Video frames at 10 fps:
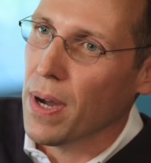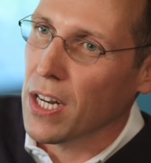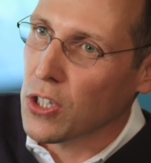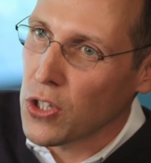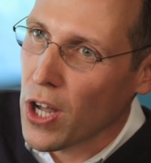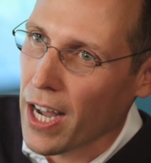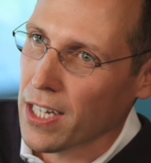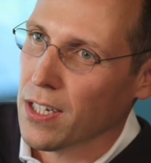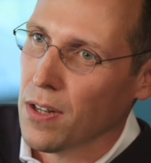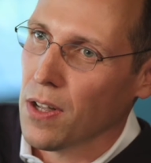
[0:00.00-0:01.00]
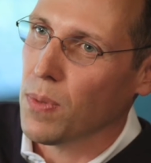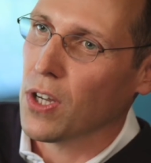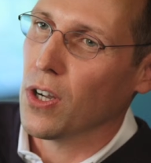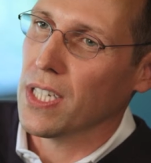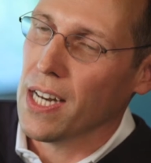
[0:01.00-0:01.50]
but it's not,
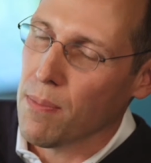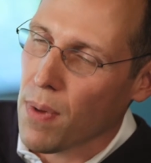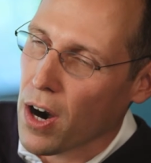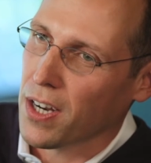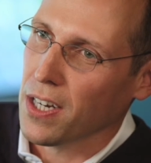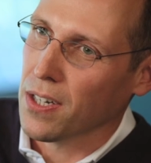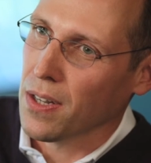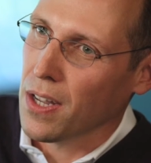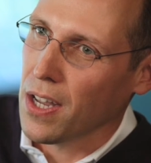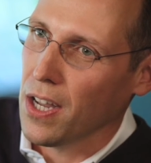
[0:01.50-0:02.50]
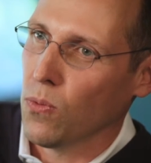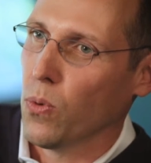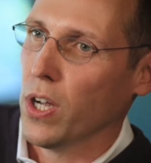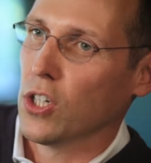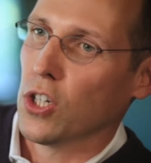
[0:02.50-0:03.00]
because in a market
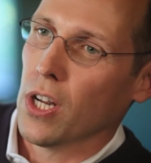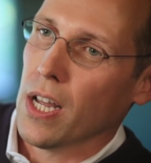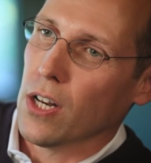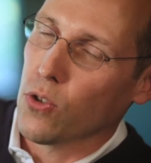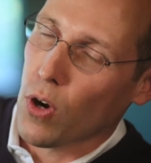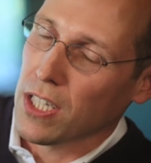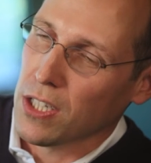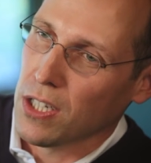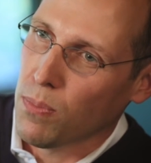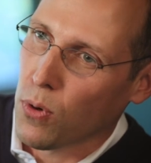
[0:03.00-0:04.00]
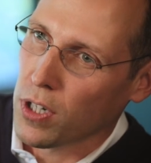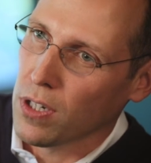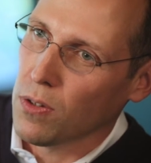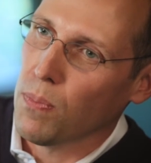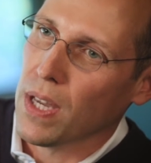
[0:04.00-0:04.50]
in which trust is
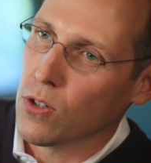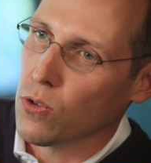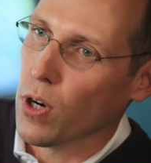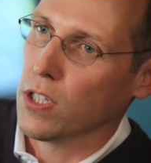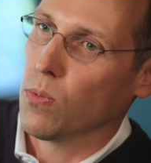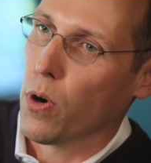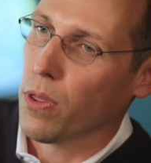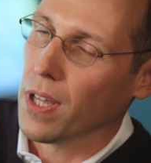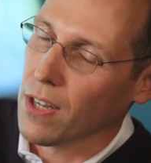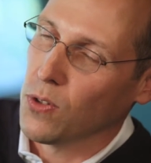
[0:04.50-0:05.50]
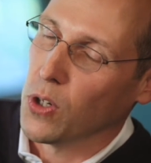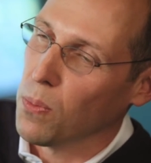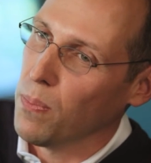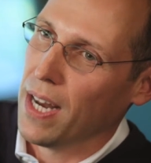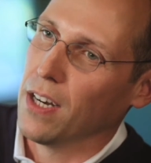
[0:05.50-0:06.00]
important, being trustworthy gives you
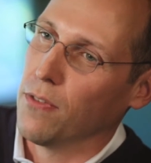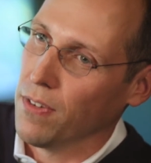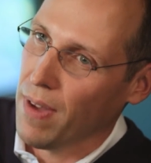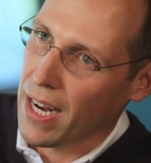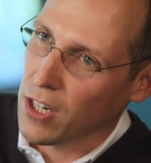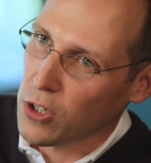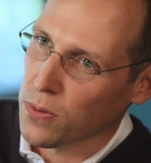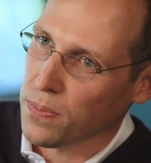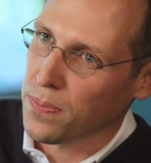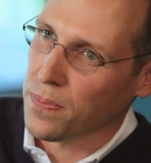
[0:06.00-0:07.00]
a competitive advantage.